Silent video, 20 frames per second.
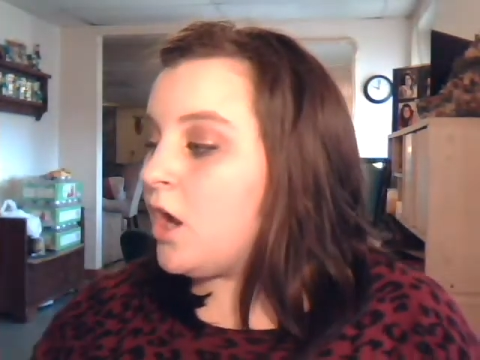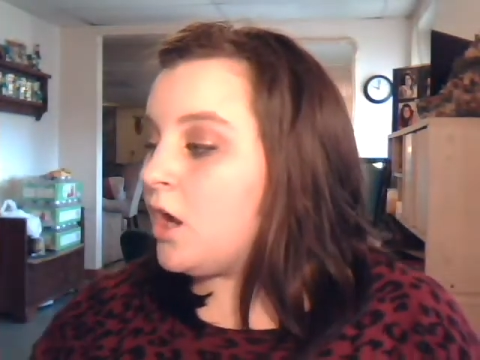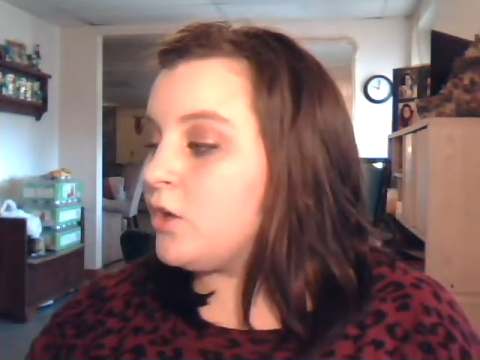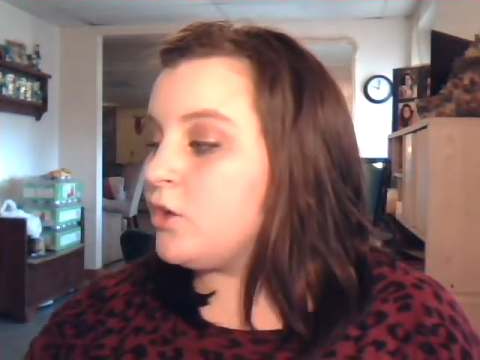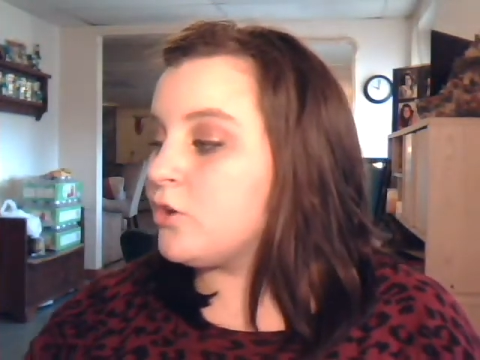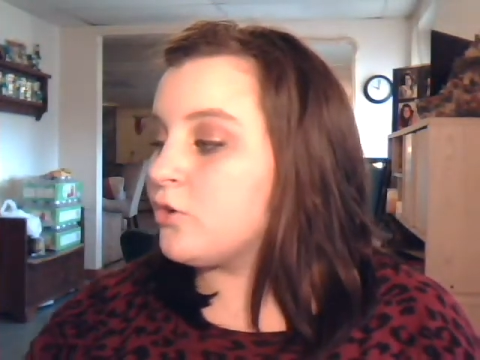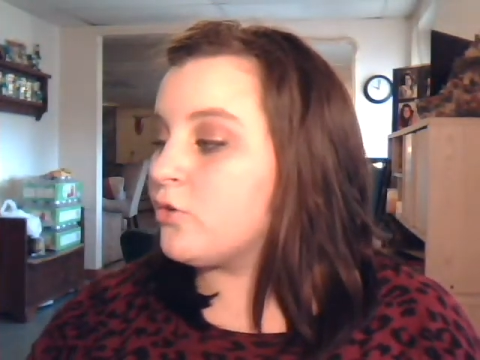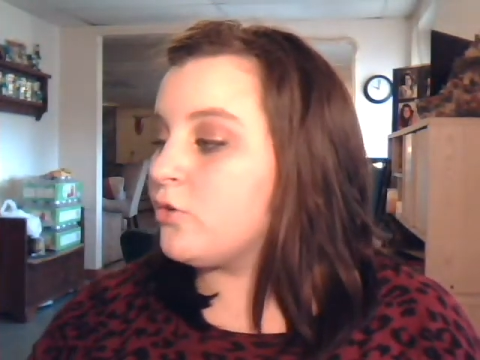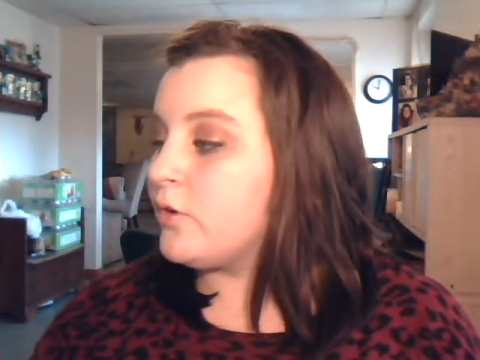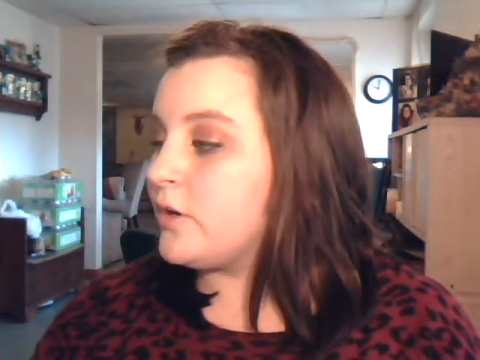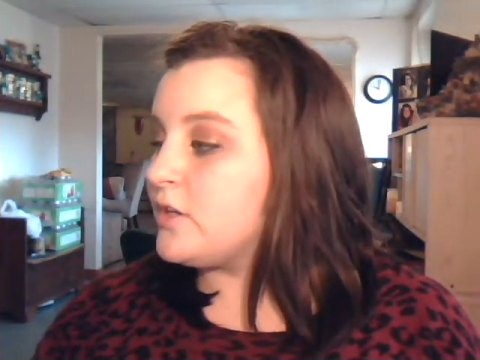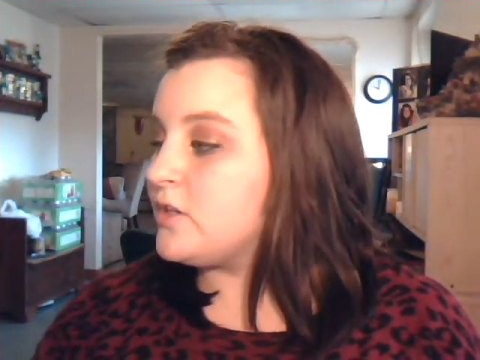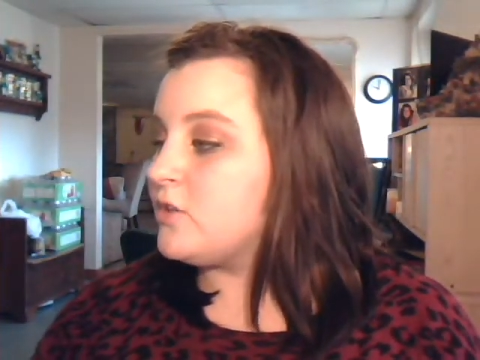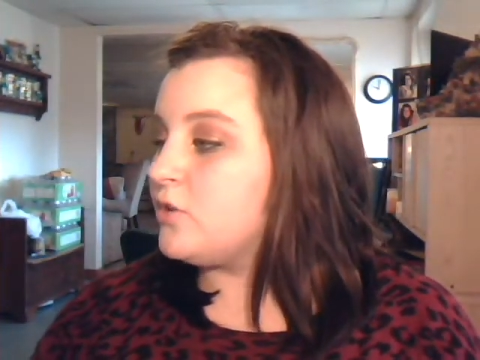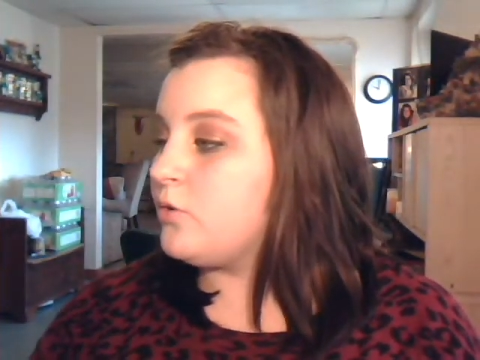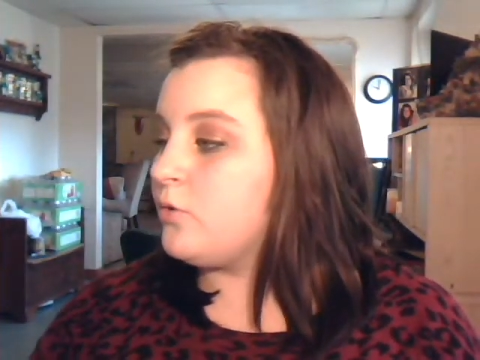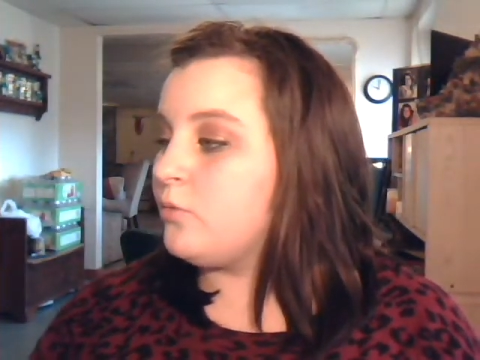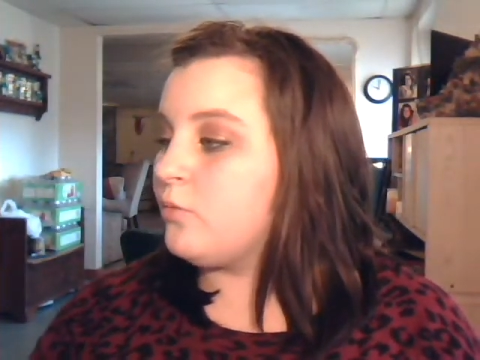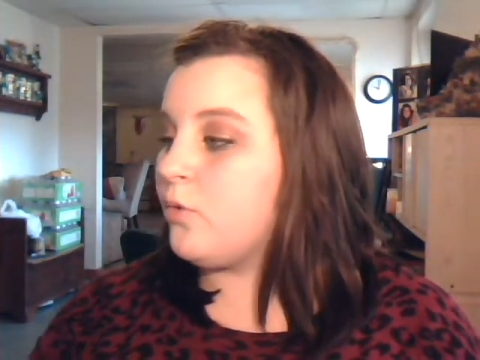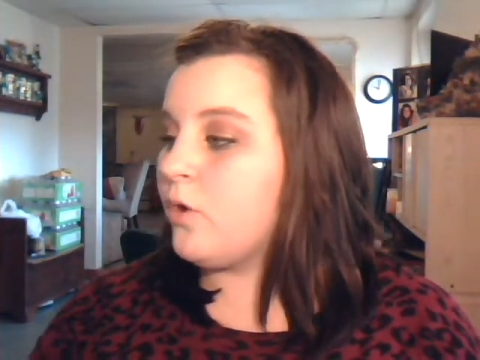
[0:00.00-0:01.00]
you're going
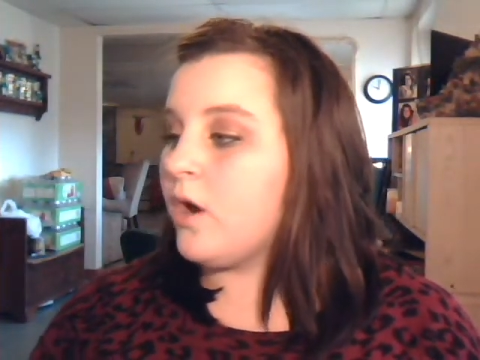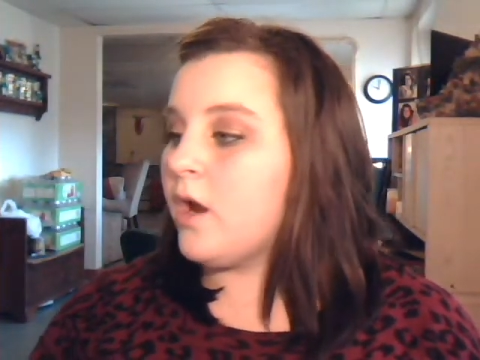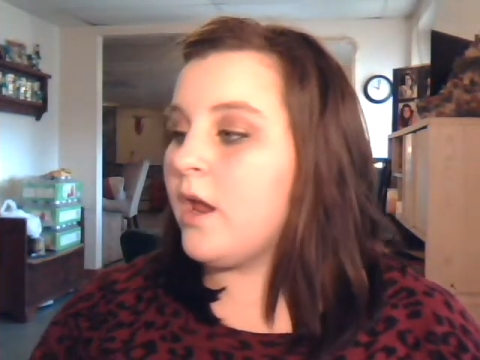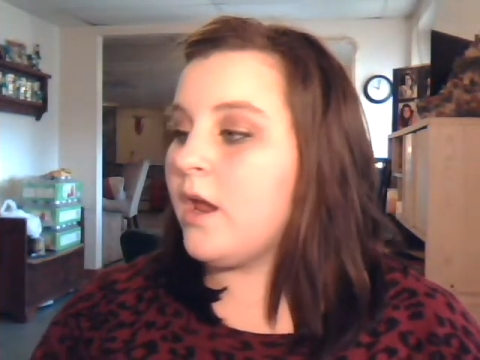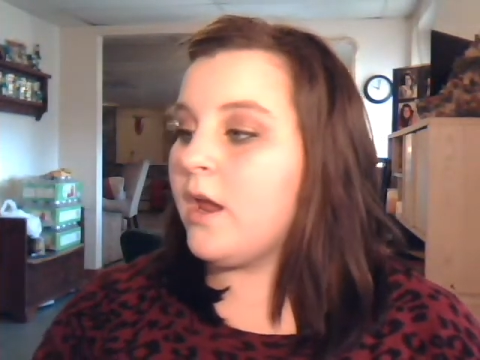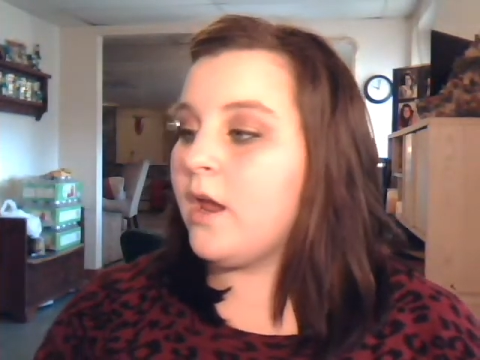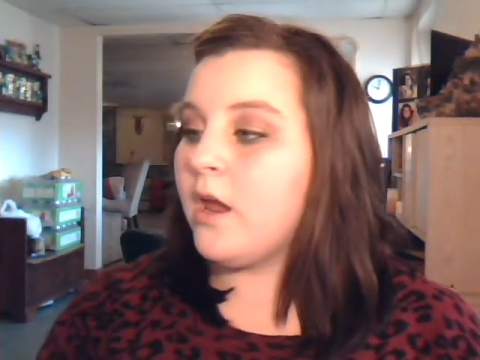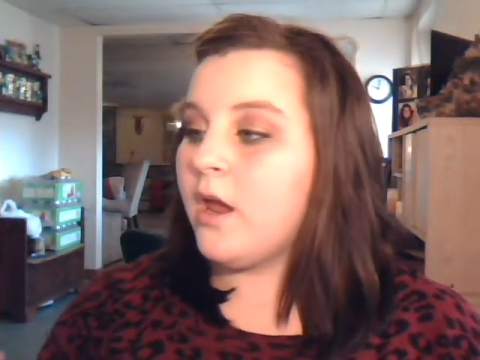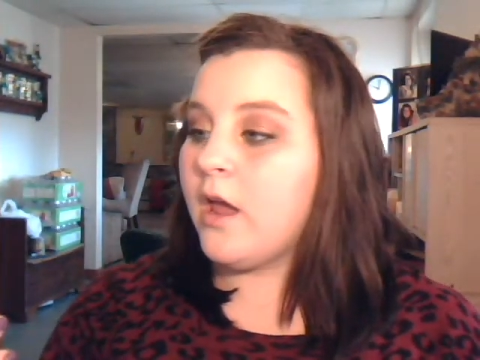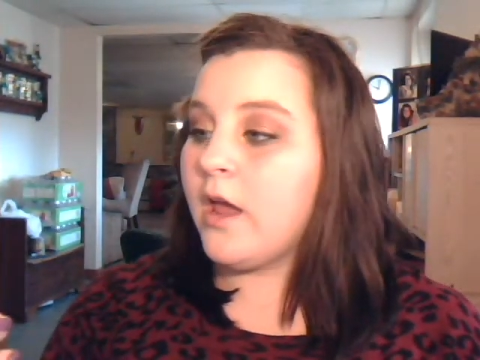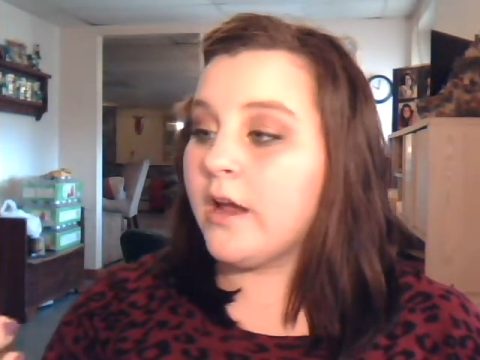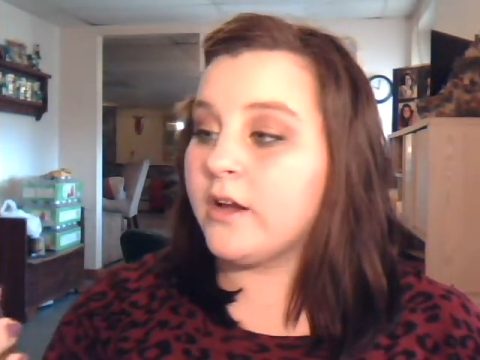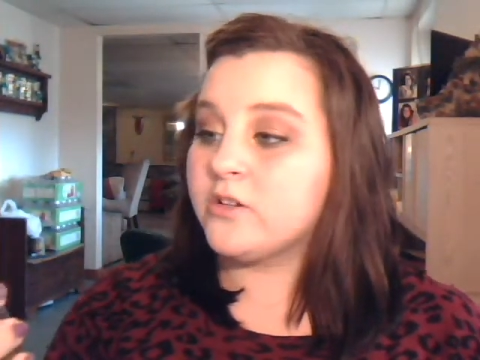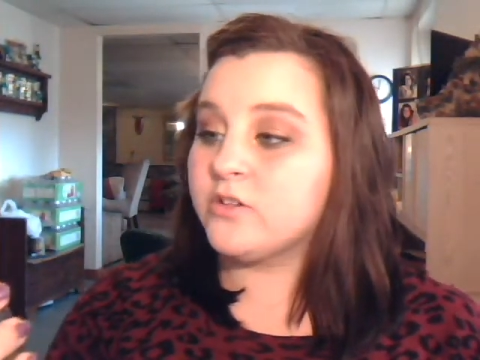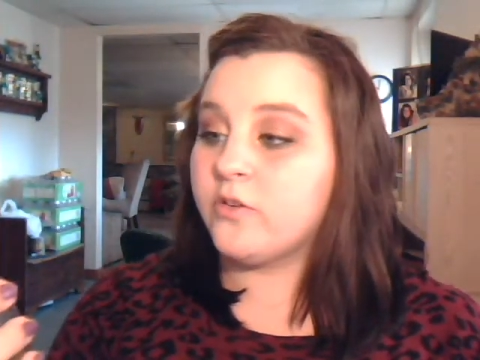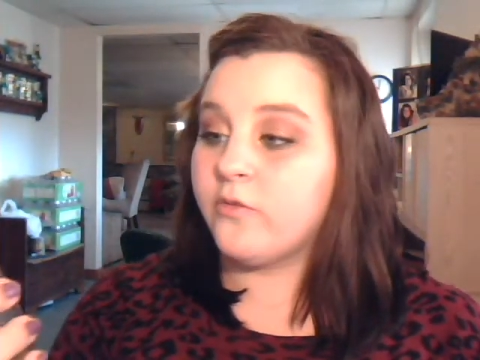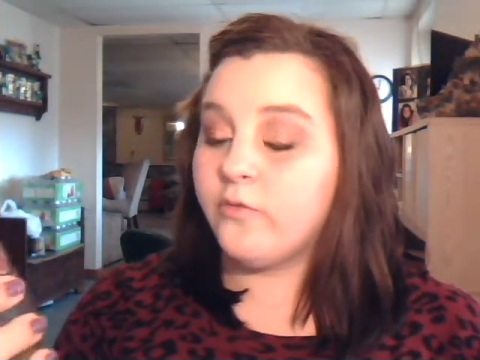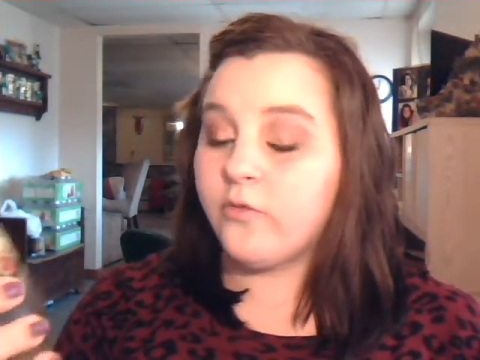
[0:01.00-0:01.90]
to want extra